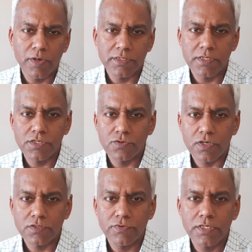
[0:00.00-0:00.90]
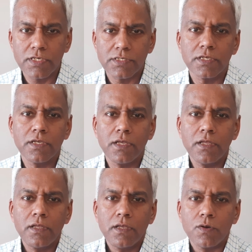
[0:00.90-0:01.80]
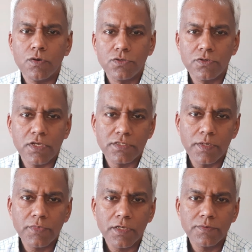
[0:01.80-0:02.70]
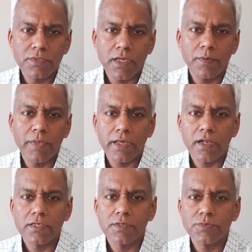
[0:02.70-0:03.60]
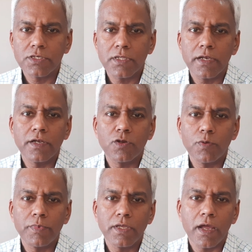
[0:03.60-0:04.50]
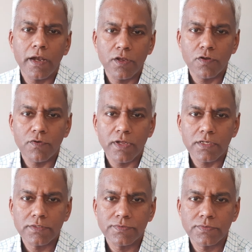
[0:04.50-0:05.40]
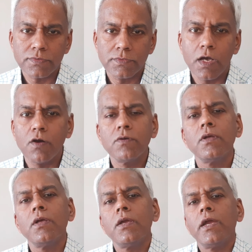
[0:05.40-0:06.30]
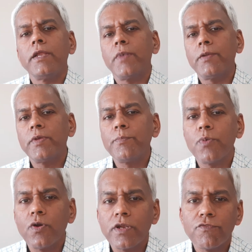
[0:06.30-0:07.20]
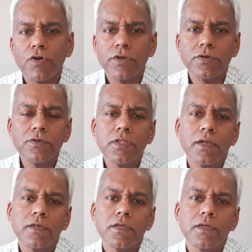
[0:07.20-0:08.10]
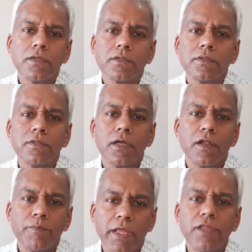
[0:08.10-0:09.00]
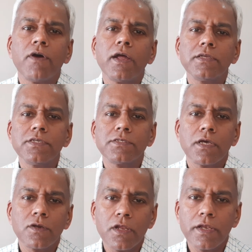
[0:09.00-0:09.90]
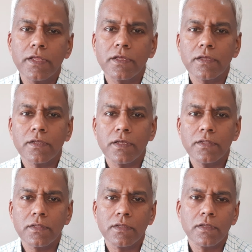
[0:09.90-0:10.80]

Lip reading: presents to us. We just go through the symptoms and make an assumption that it could be adenovirus. Now, it might be important for you that there are many viruses circulating in